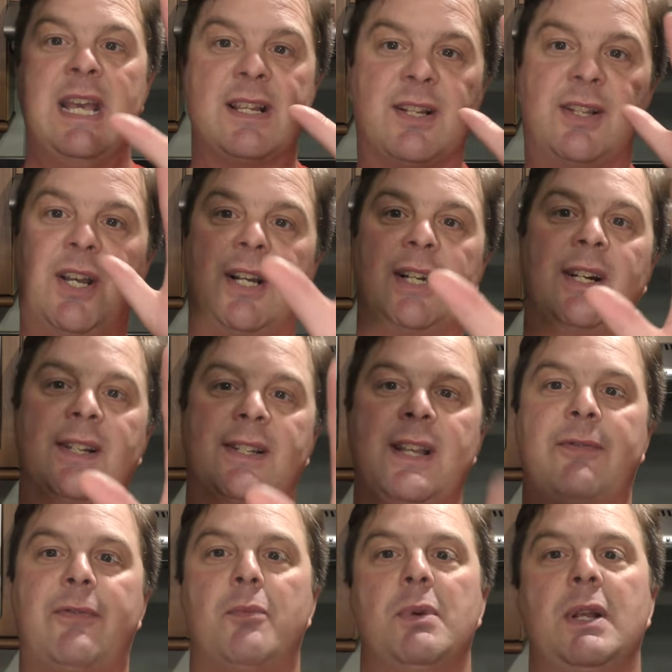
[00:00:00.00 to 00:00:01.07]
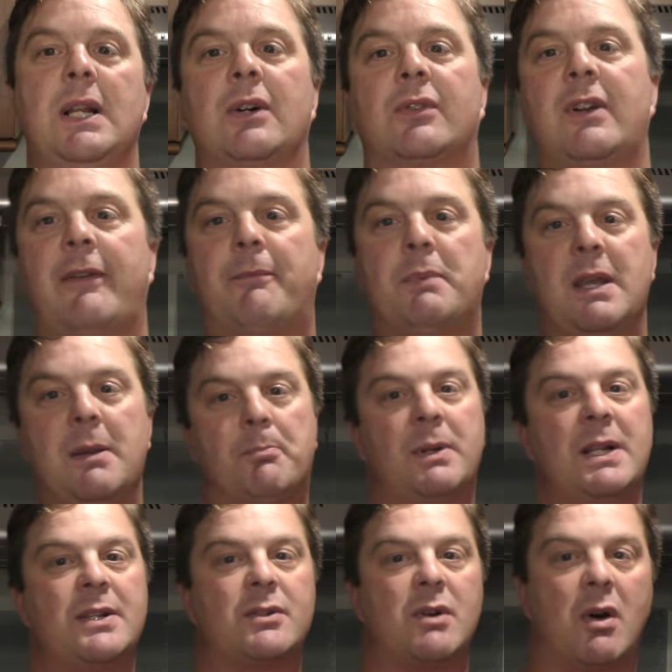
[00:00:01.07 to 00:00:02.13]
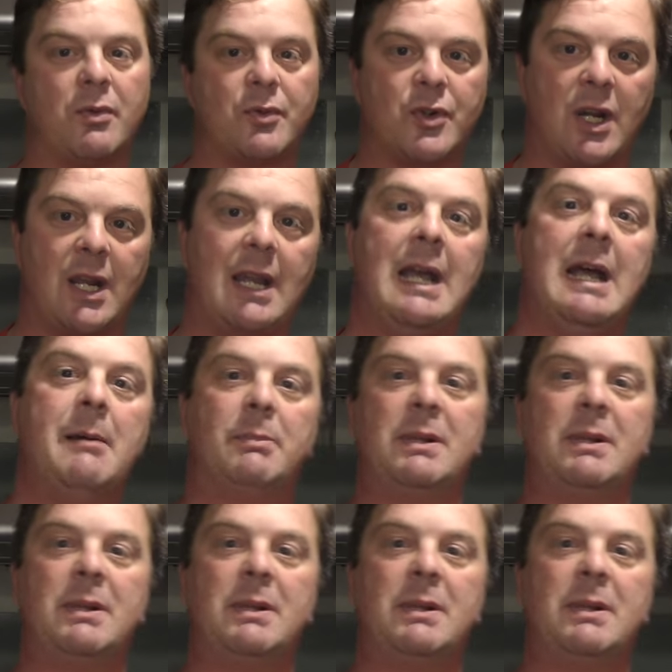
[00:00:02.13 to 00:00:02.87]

So 9 out of 10 from Real Ale Craft Beer. Please go out and try it.